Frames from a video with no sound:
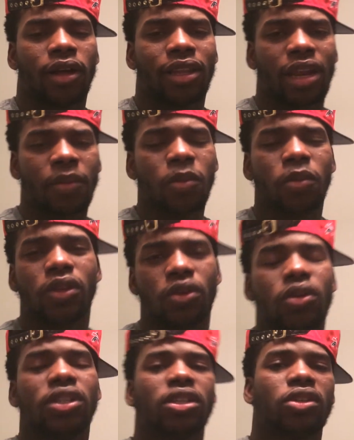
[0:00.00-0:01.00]
A lot of people think
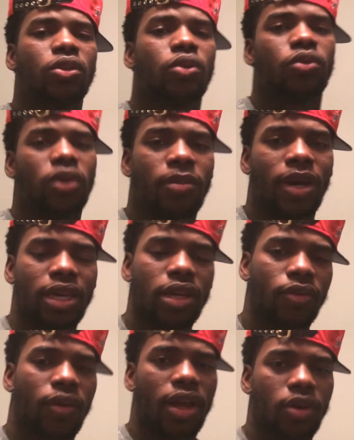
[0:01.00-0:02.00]
you can just lose weight by
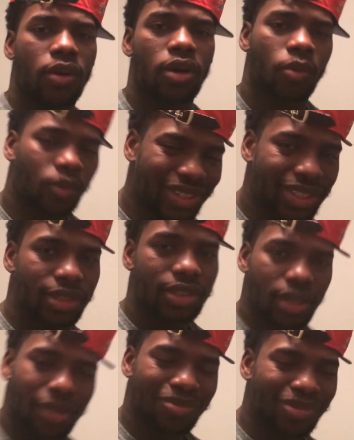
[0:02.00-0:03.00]
eating right, and which is
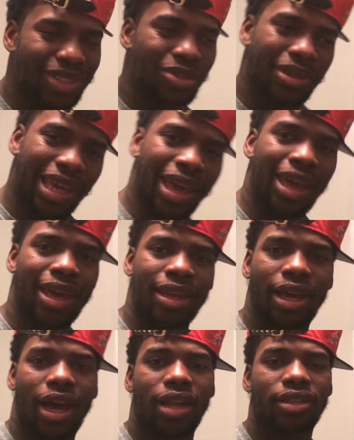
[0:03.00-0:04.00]
good, which you
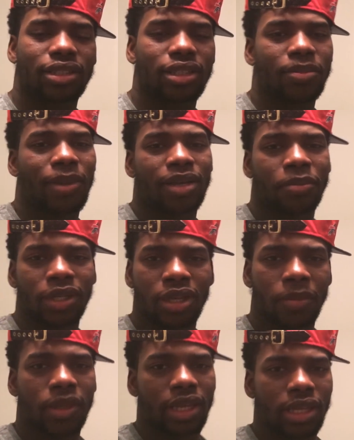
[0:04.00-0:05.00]
can, honestly, by
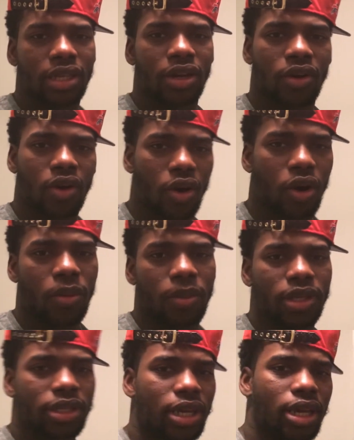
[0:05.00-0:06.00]
manipulating your carb
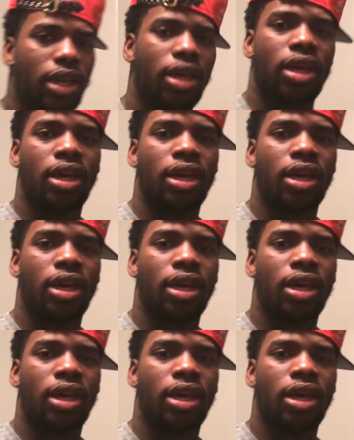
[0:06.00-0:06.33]
intake